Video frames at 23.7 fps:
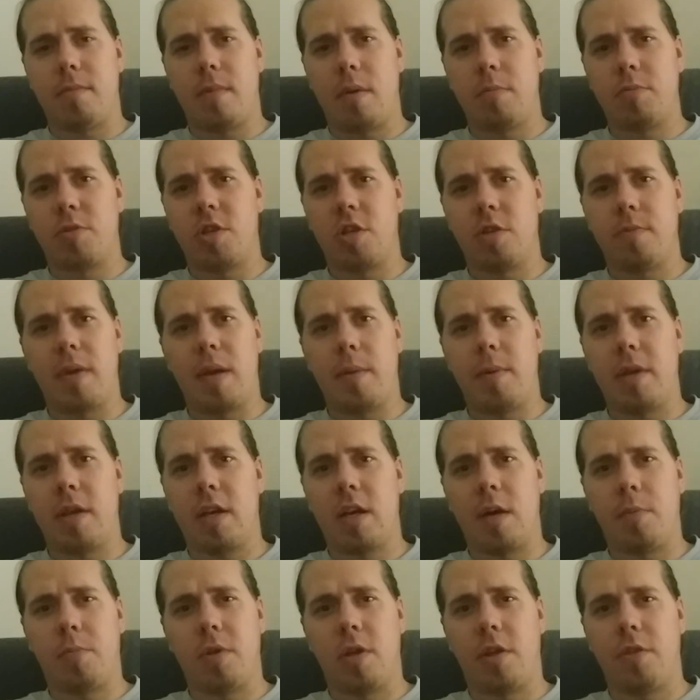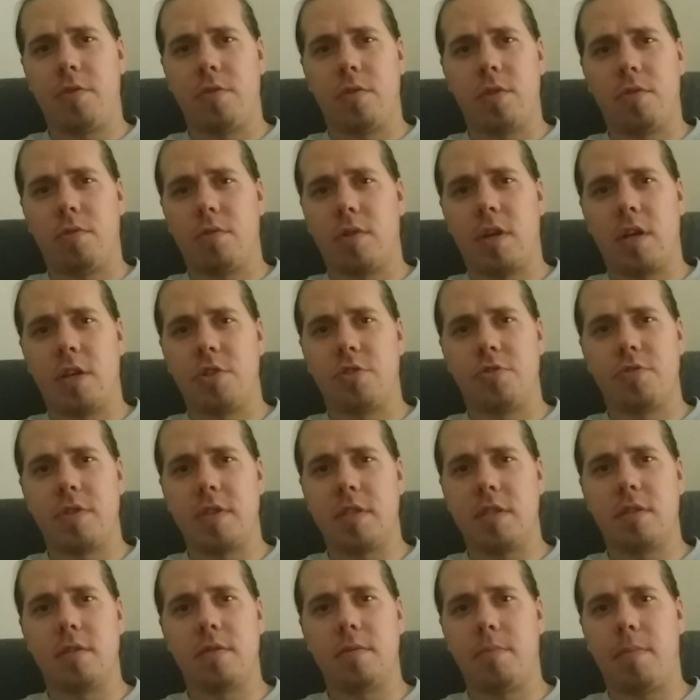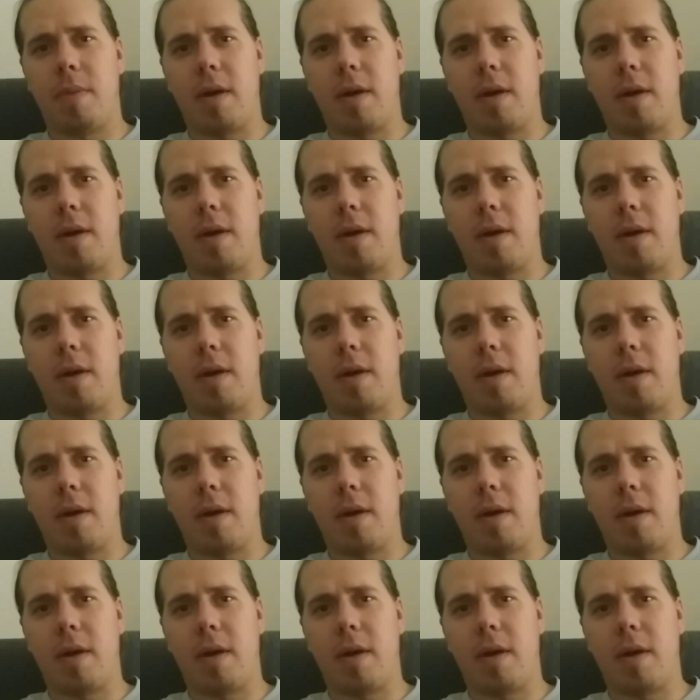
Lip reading: I'm sure maybe a couple other little countries